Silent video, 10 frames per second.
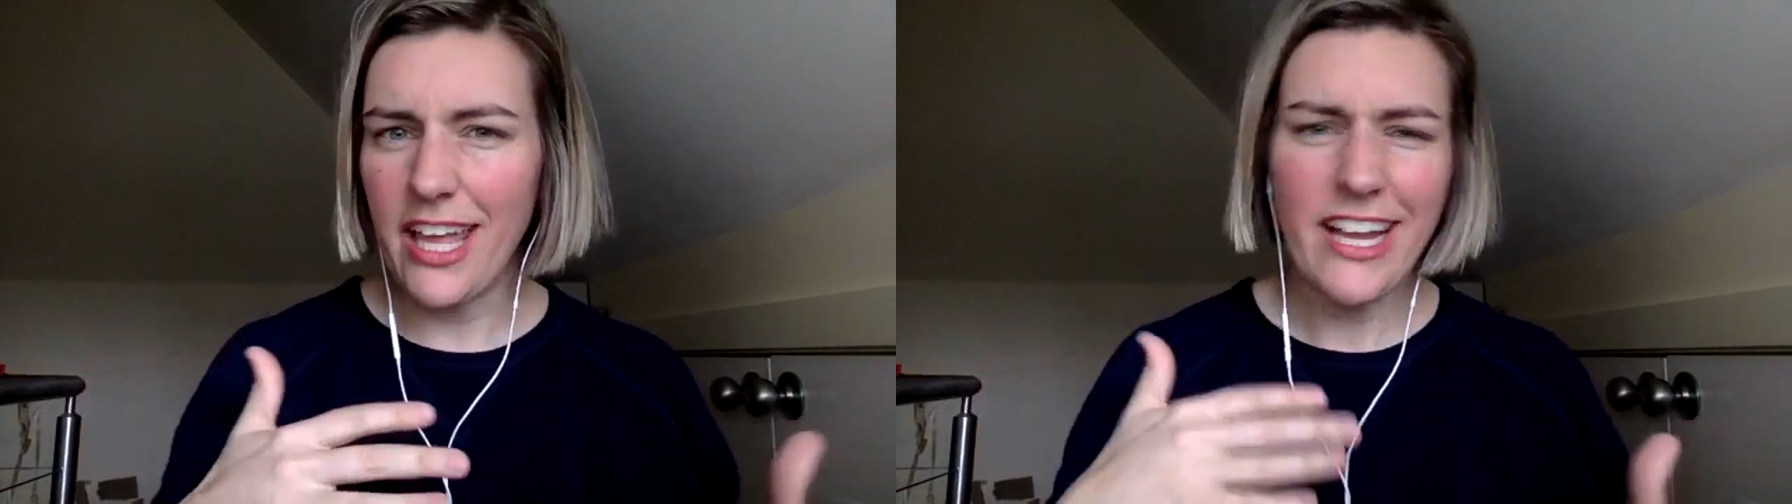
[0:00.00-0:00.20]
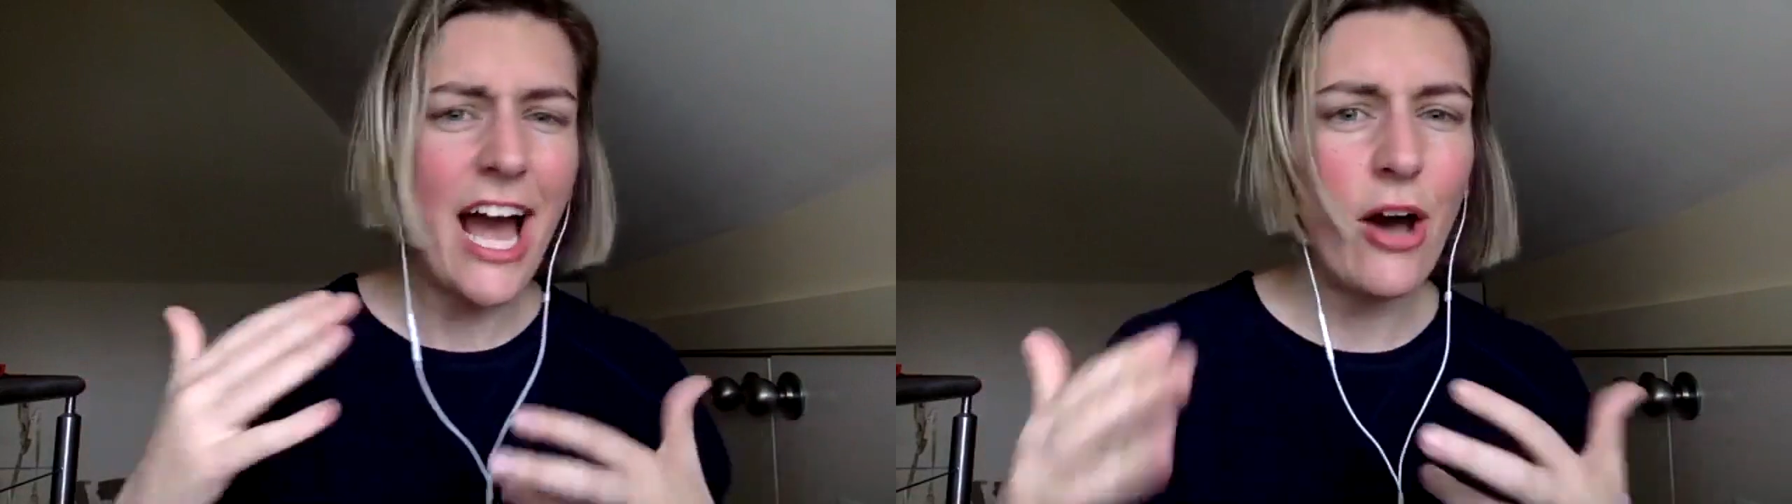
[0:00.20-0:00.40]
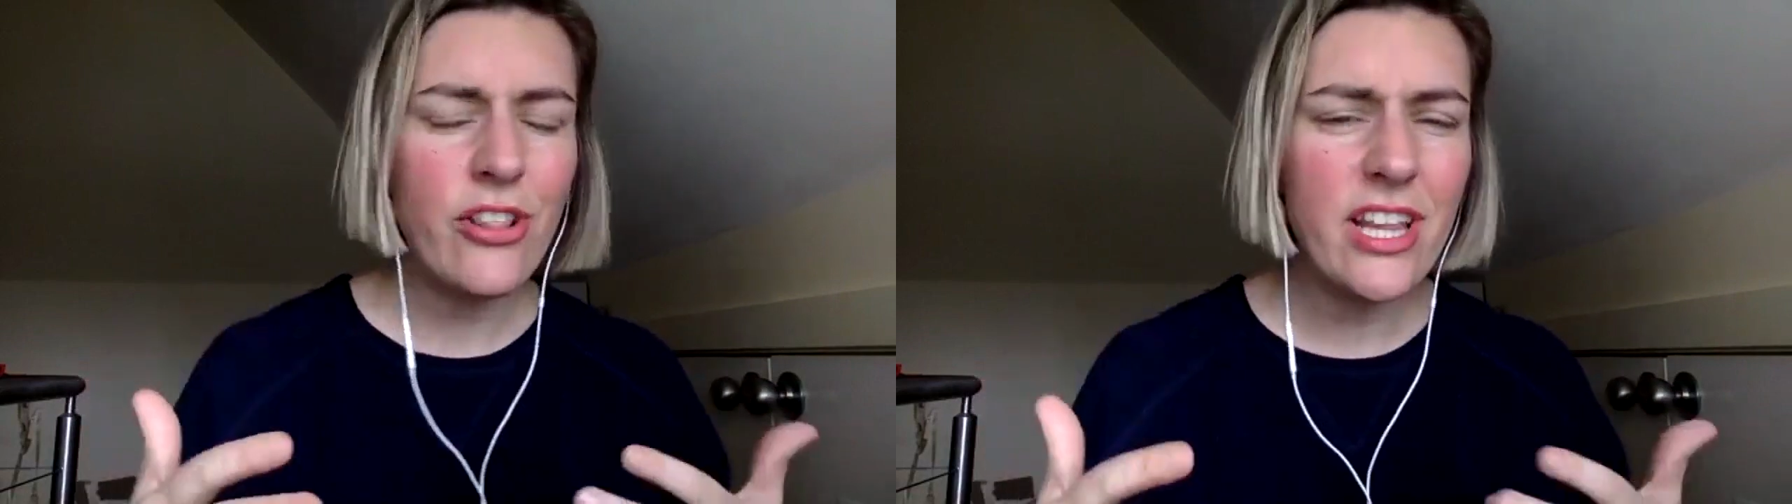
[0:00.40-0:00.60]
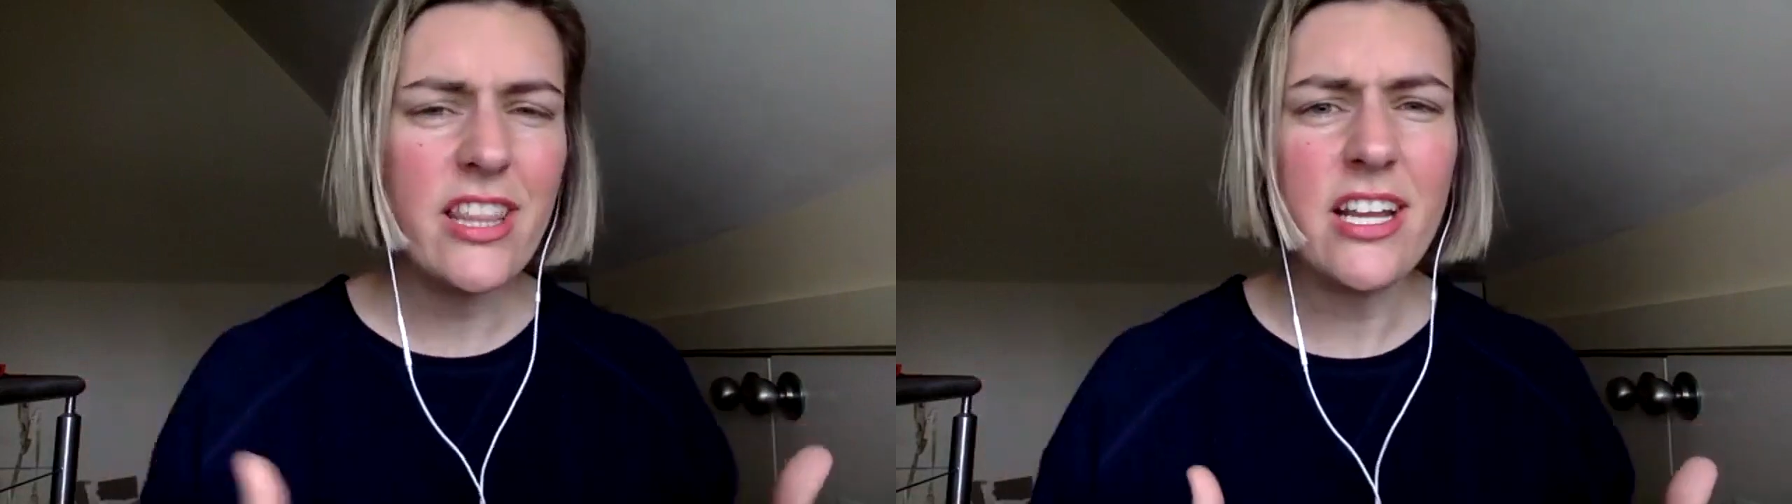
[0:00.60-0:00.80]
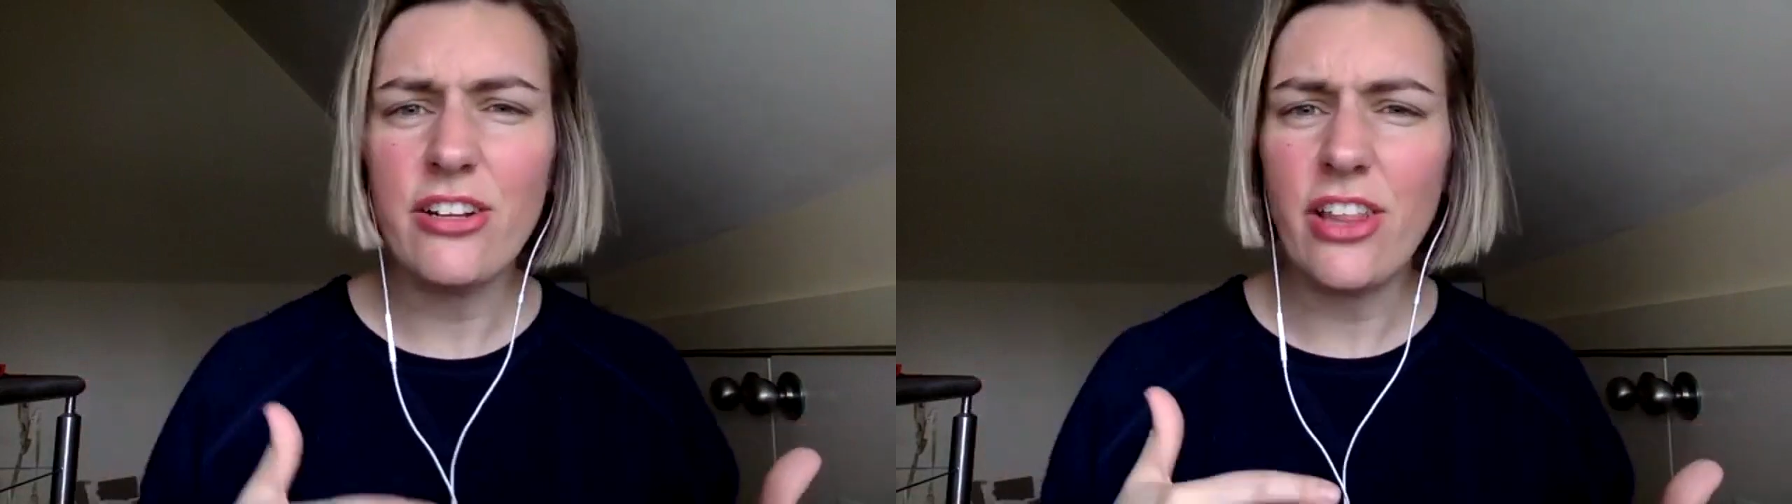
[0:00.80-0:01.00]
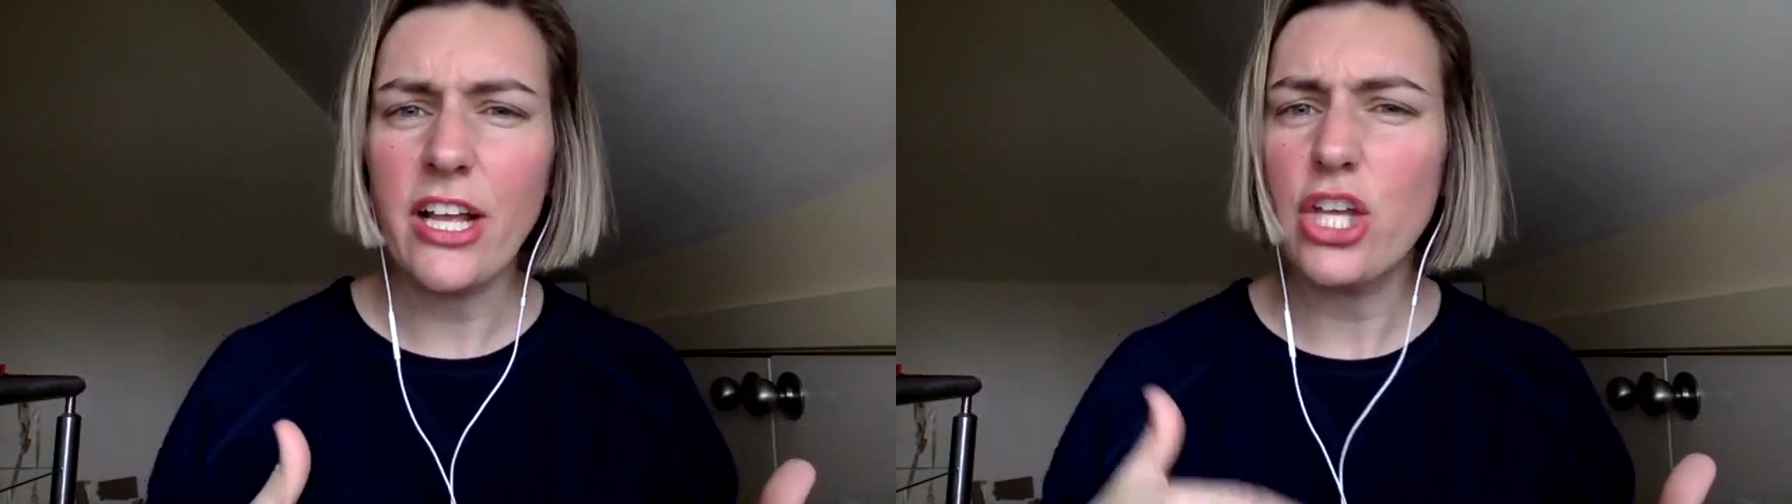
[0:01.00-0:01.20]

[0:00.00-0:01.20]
Like, how do they're like,